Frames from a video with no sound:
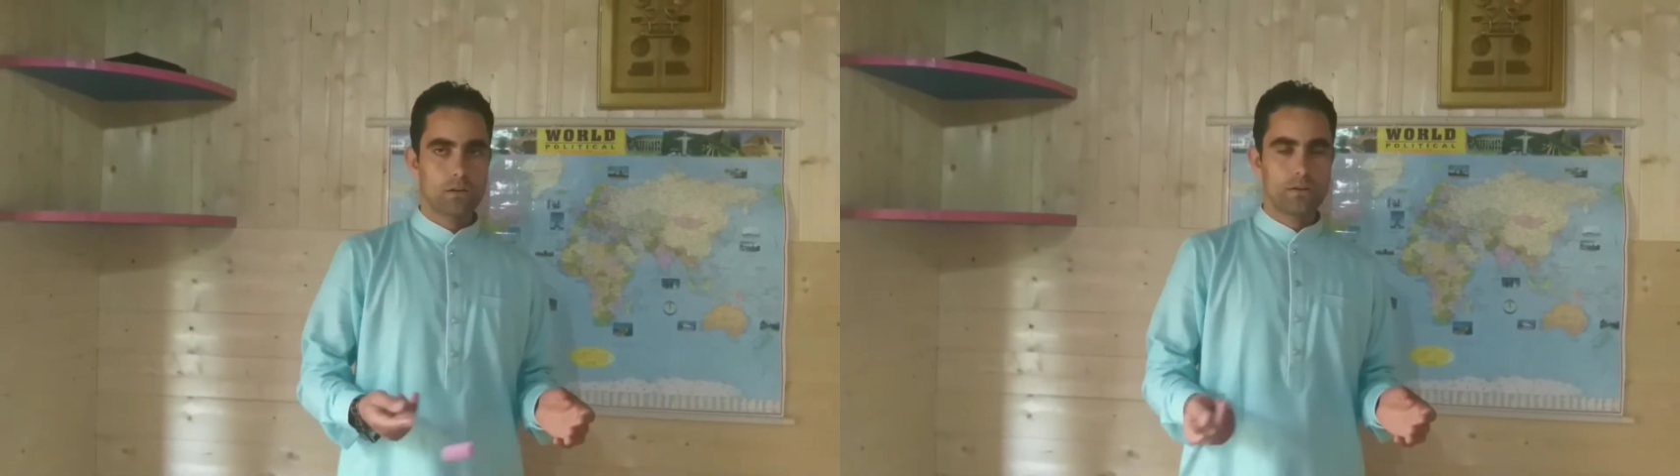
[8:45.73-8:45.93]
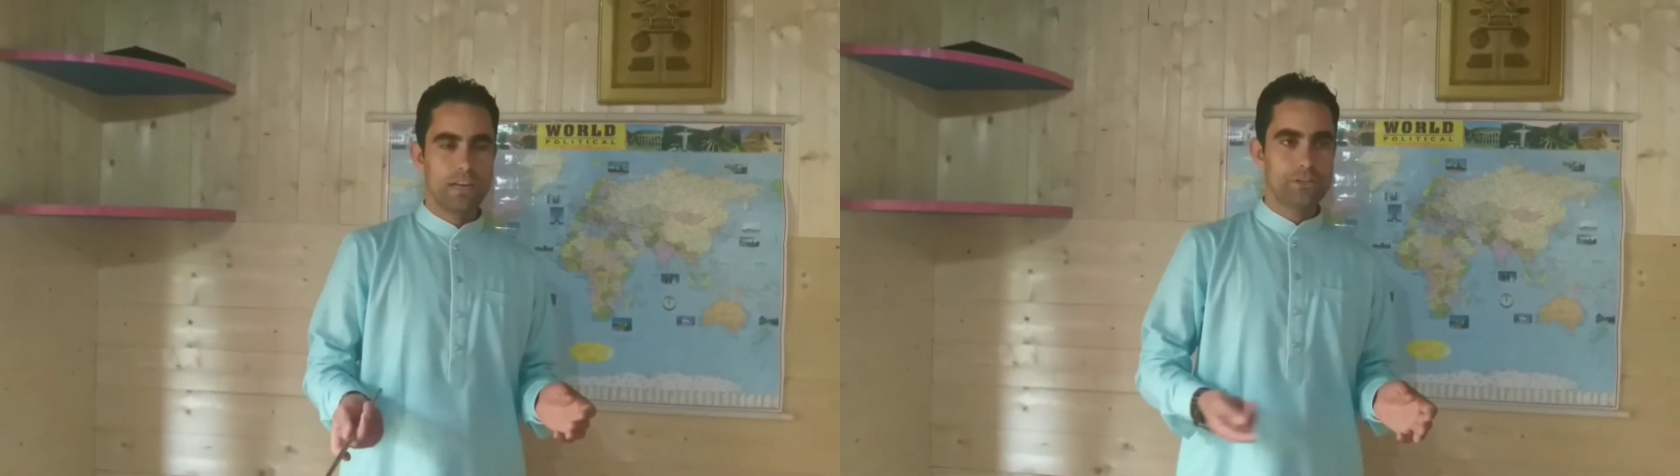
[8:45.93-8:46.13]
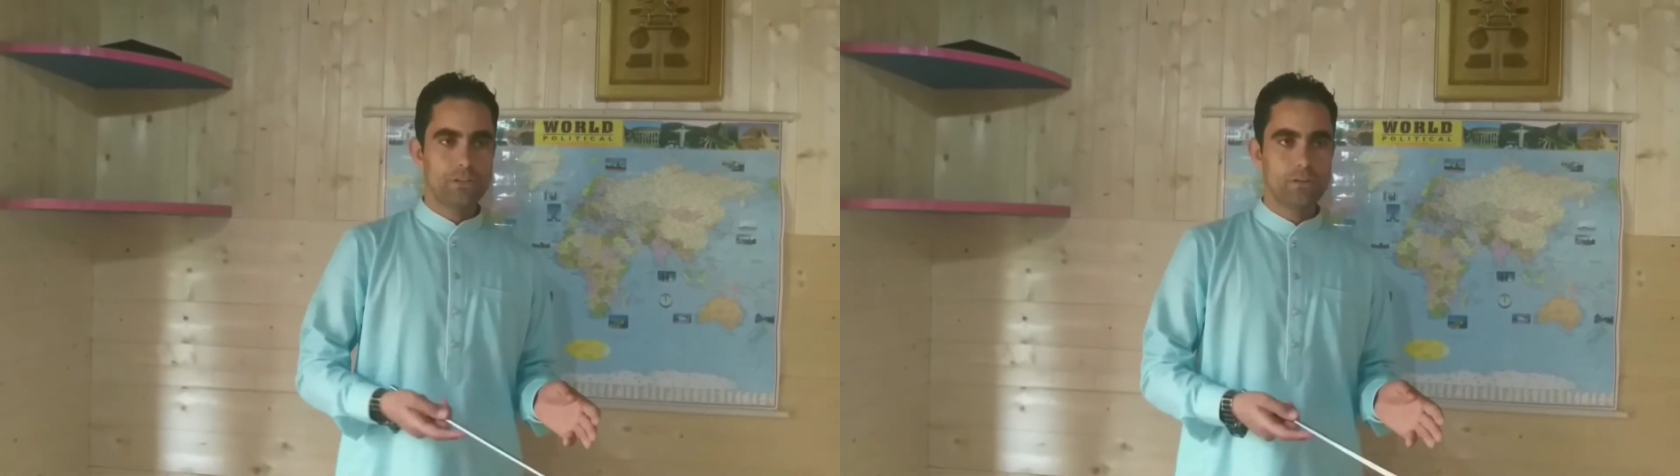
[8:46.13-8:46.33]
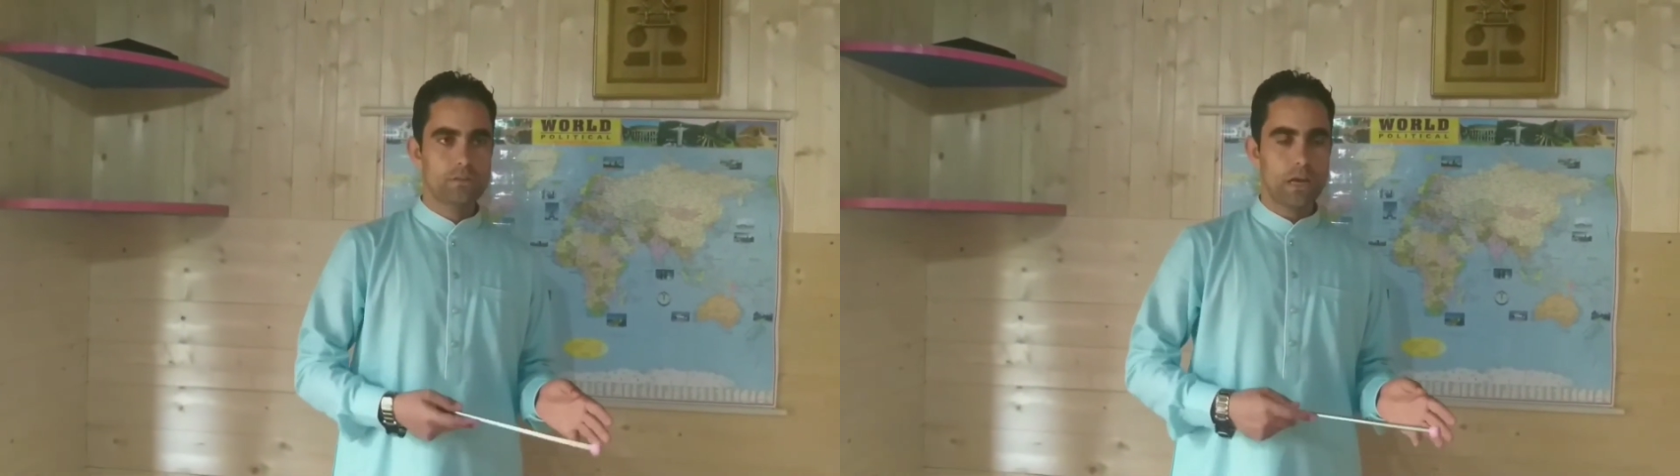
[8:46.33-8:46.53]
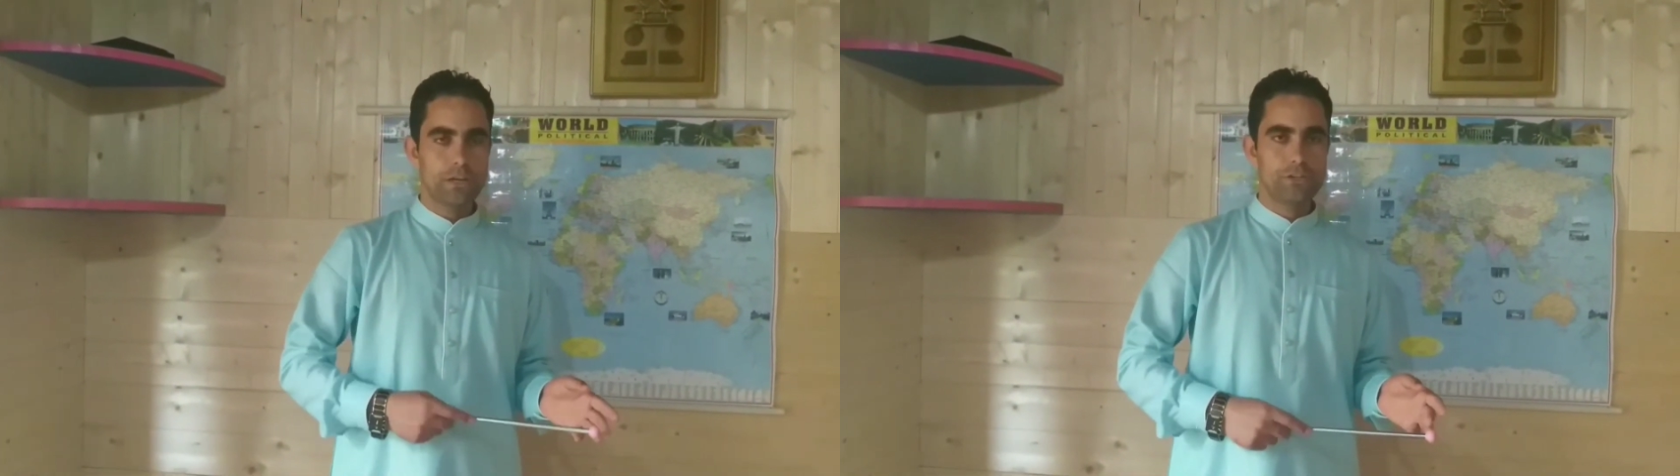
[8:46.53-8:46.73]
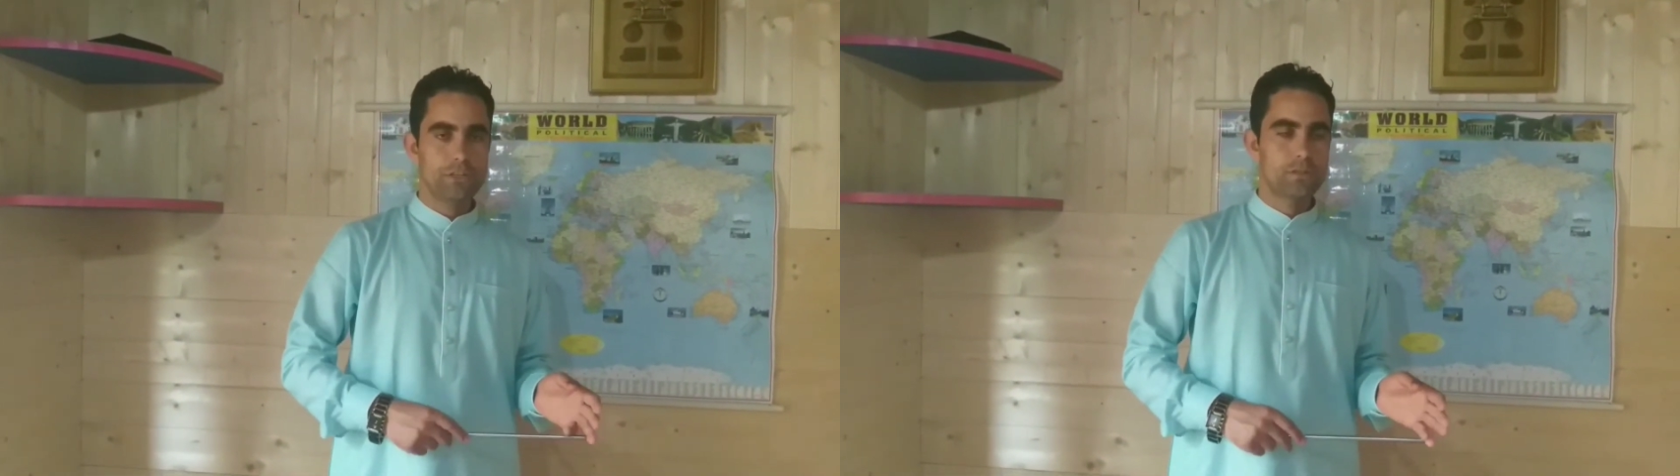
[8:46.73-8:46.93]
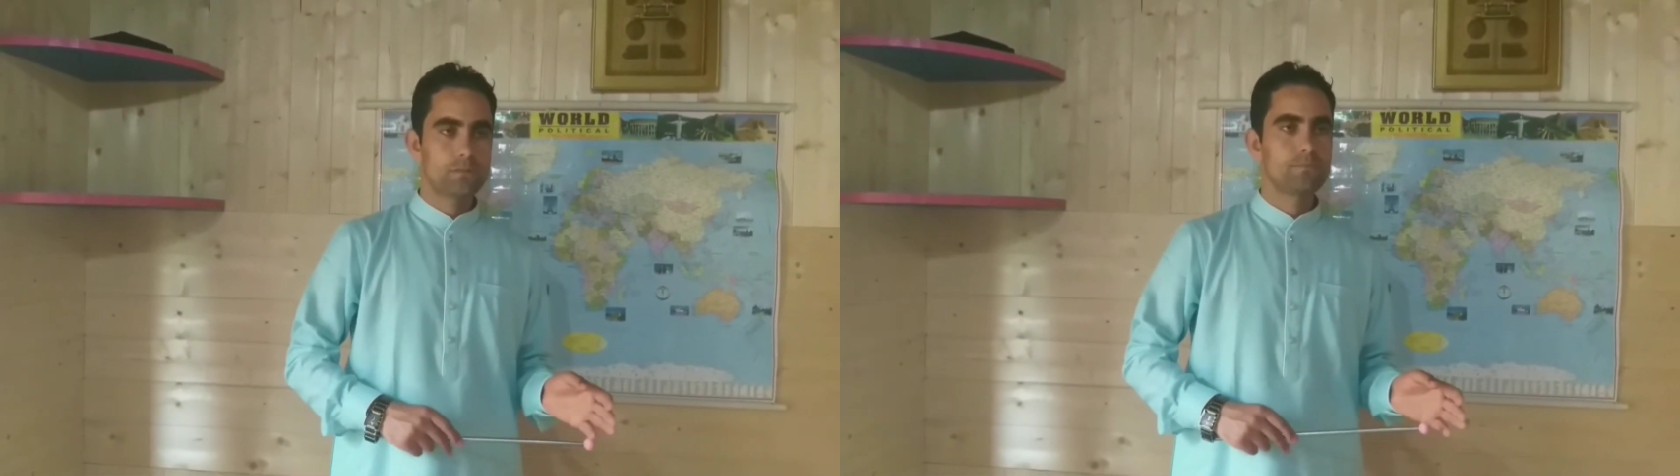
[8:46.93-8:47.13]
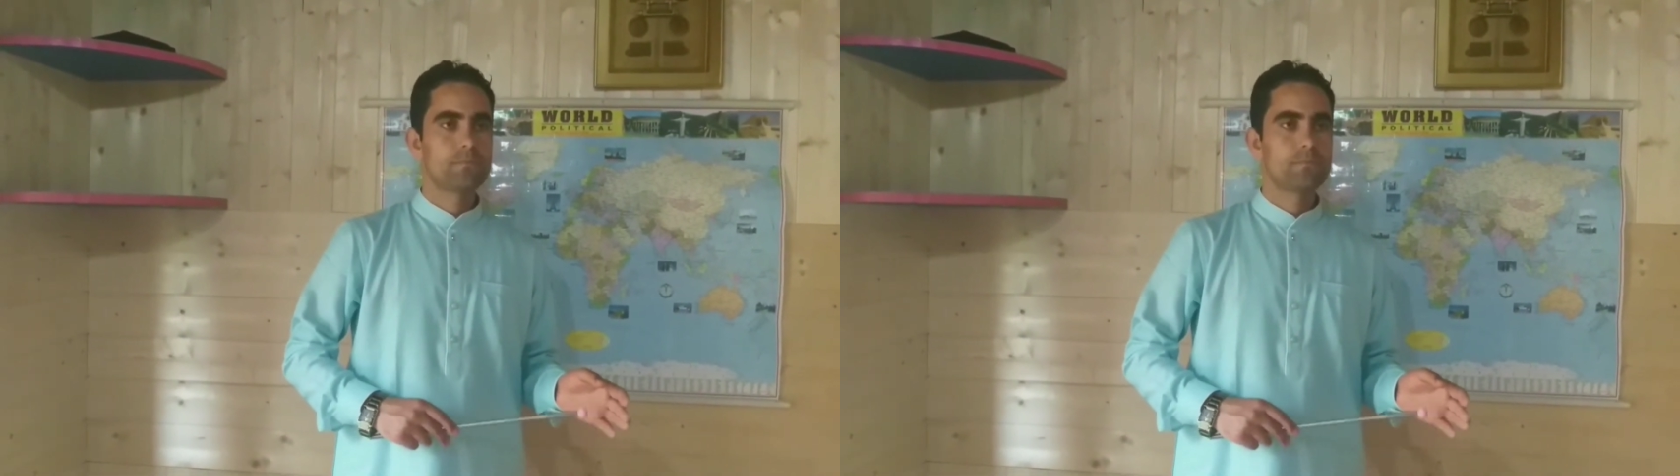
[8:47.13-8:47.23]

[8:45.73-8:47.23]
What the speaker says: glaciers, ice sheets,